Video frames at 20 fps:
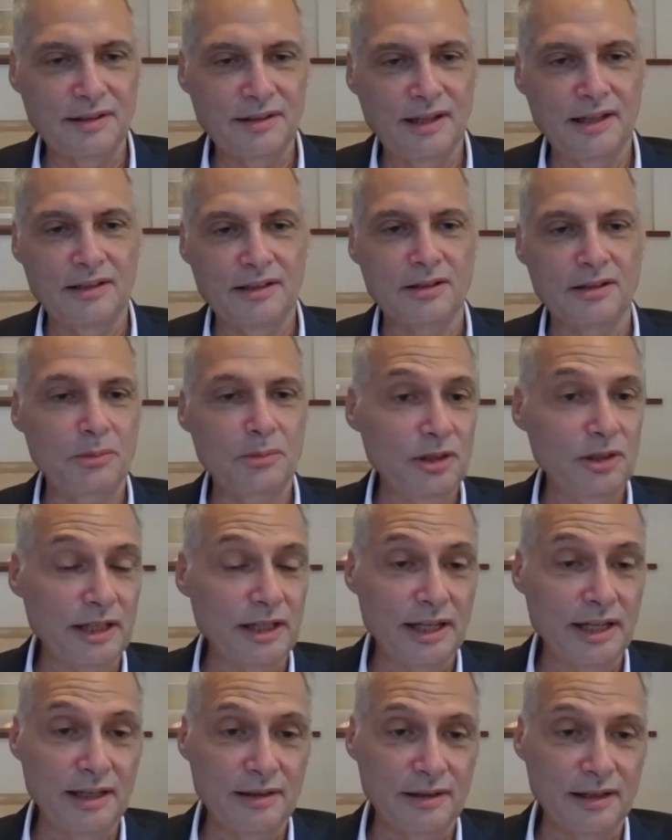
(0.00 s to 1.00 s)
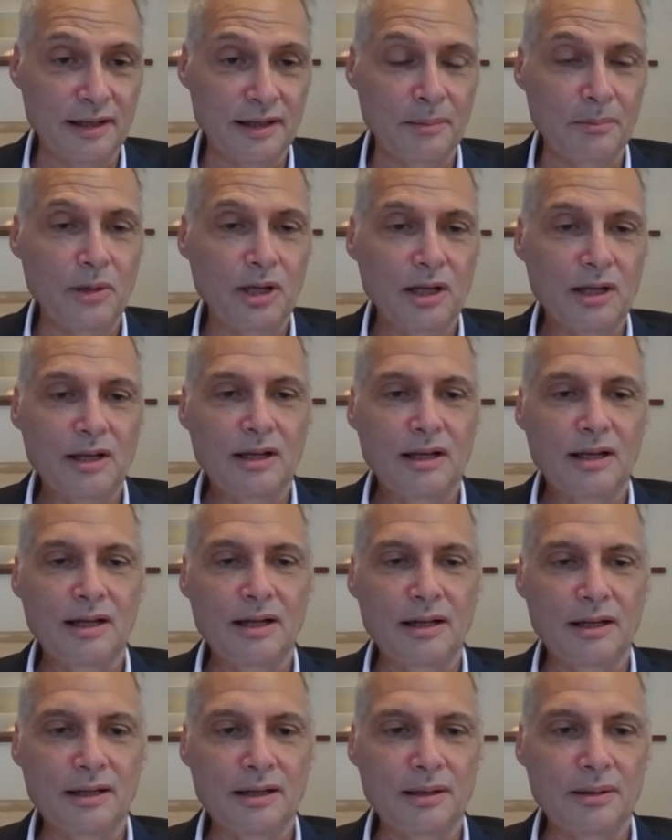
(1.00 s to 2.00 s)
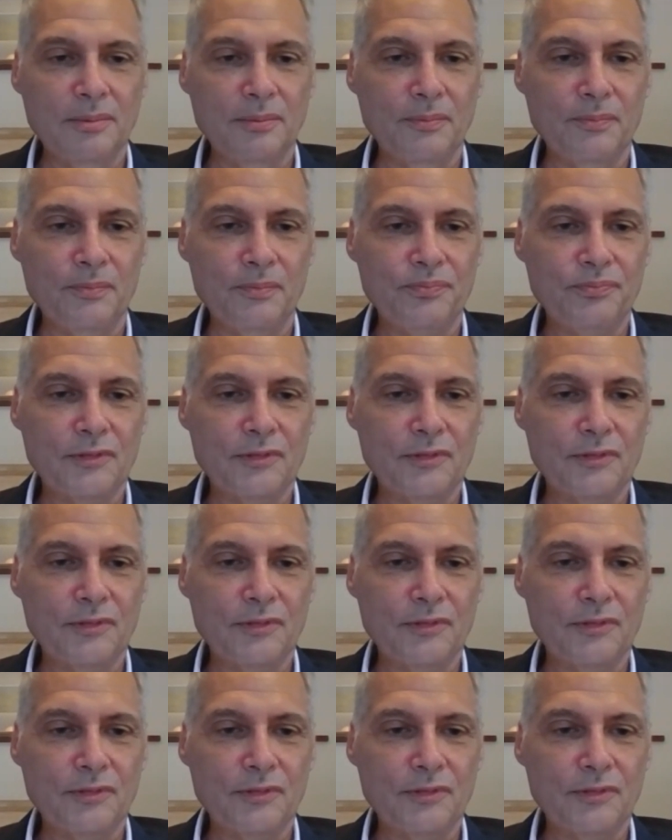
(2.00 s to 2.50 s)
and communicate them, um,